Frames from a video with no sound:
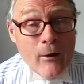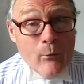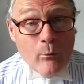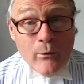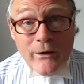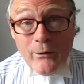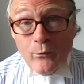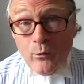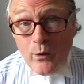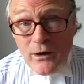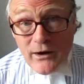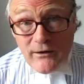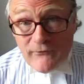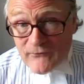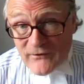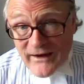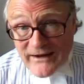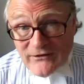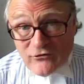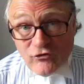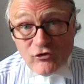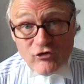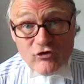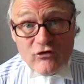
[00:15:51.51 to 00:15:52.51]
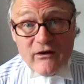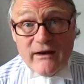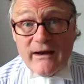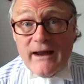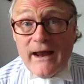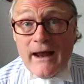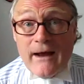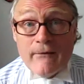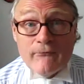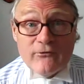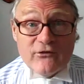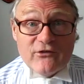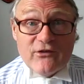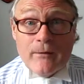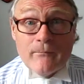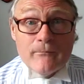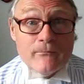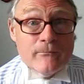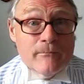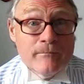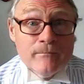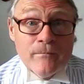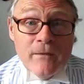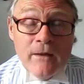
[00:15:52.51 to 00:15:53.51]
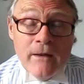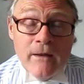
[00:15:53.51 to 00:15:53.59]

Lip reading: We will eventually have some